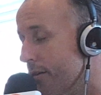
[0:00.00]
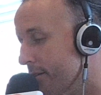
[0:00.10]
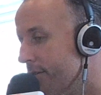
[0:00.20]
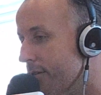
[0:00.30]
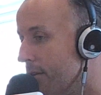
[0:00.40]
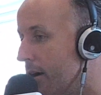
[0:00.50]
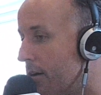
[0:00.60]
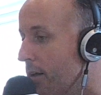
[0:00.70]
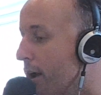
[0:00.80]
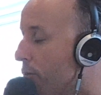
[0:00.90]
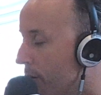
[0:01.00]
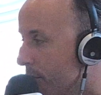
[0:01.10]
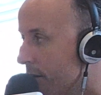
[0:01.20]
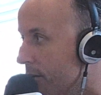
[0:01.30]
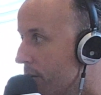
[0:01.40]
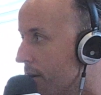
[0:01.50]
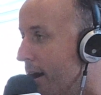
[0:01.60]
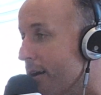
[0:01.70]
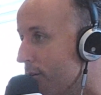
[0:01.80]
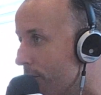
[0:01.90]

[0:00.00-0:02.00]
well, this is a client wanted me to do it. I